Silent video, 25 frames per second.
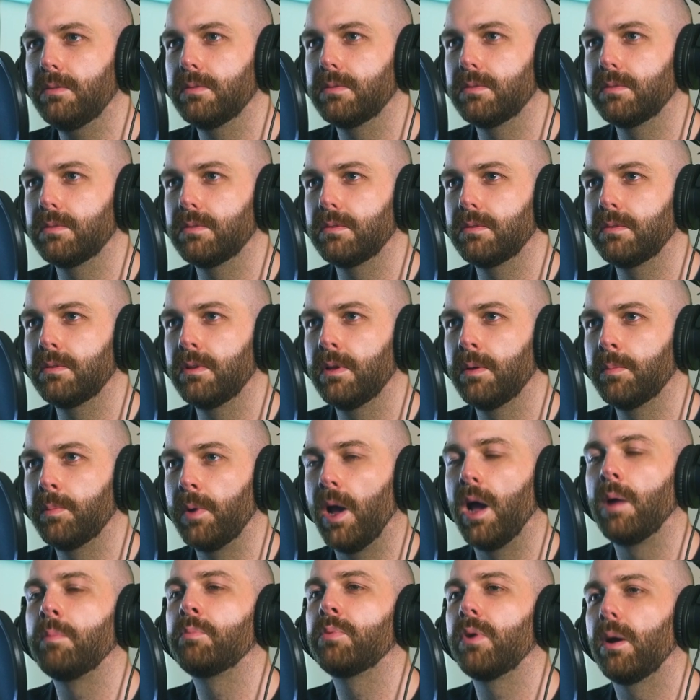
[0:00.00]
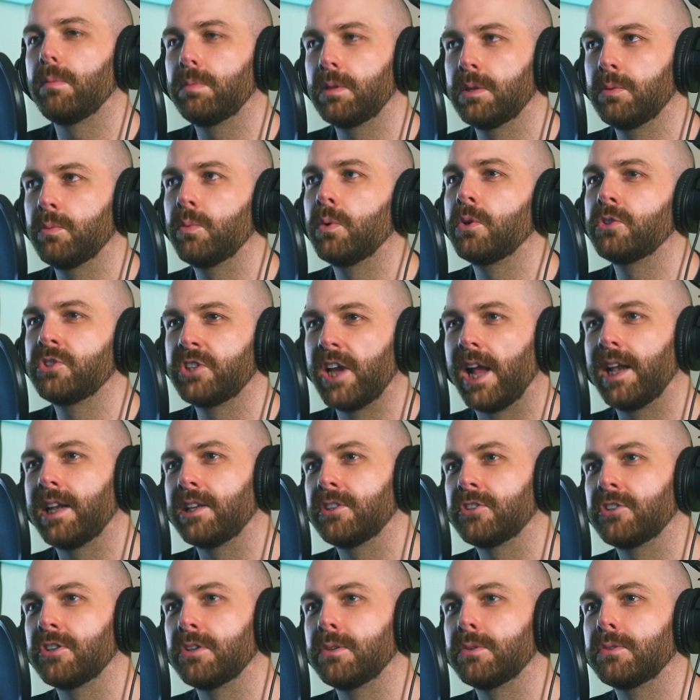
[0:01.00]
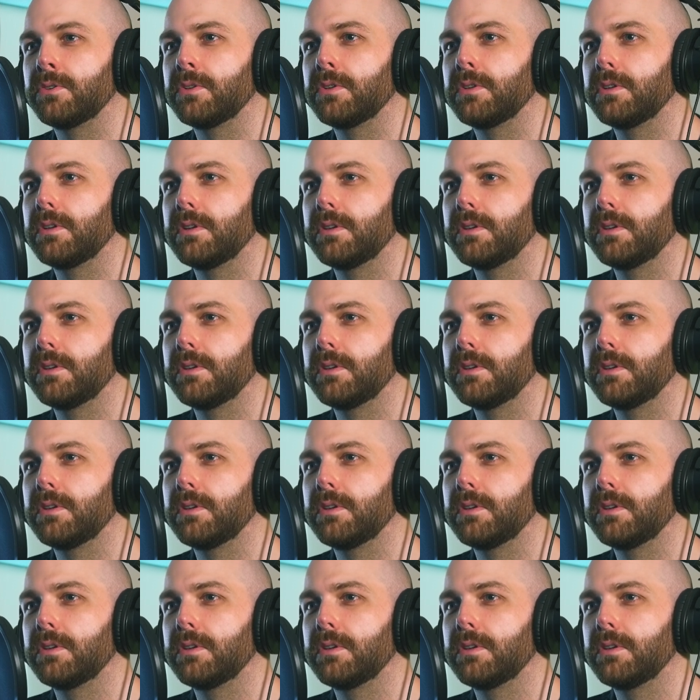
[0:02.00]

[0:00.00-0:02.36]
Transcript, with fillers: Swats. No, but I probably wore jelly shoes.